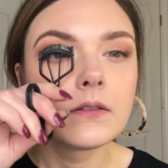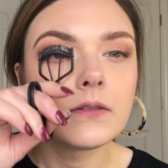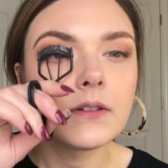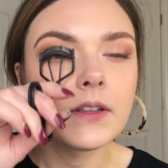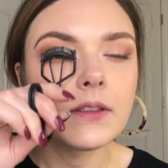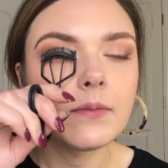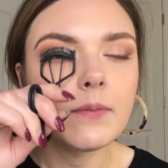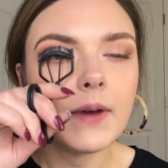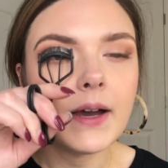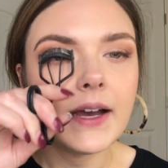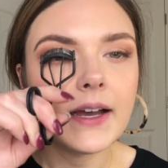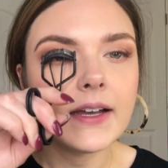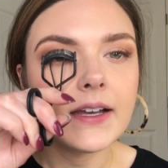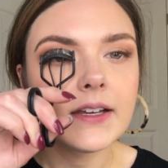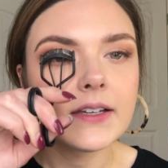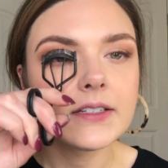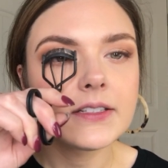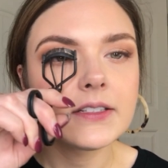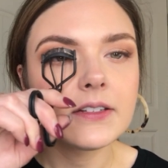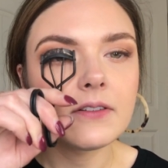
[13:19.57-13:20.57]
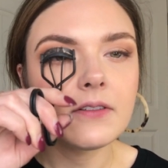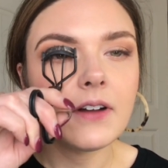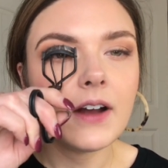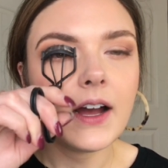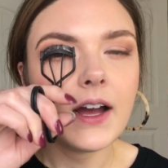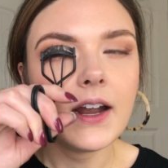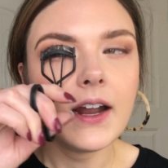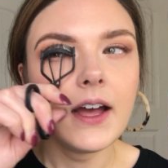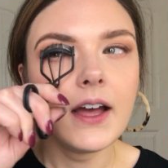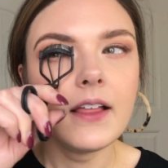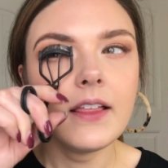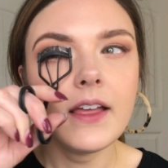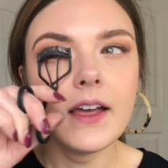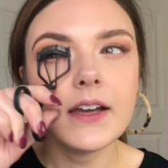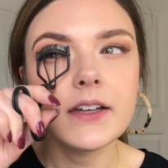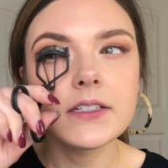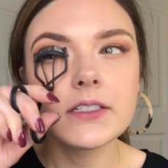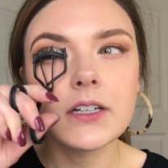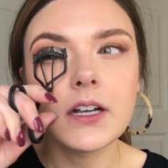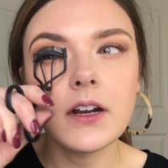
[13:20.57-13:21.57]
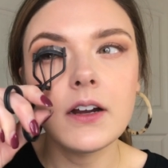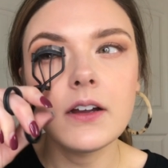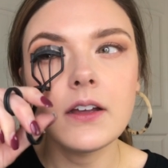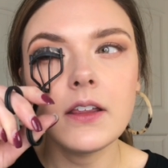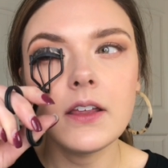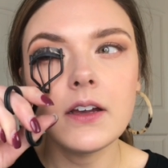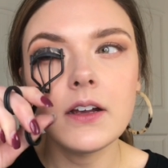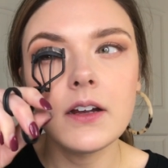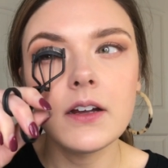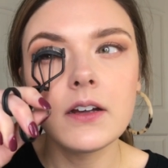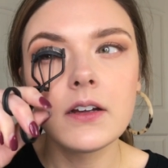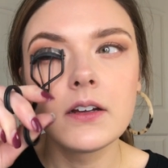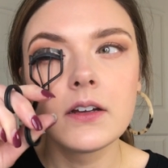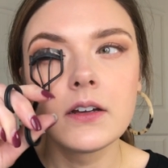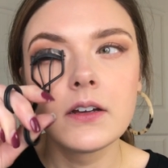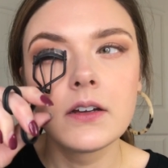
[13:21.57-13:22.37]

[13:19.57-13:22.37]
with my Surratt eyelash curler,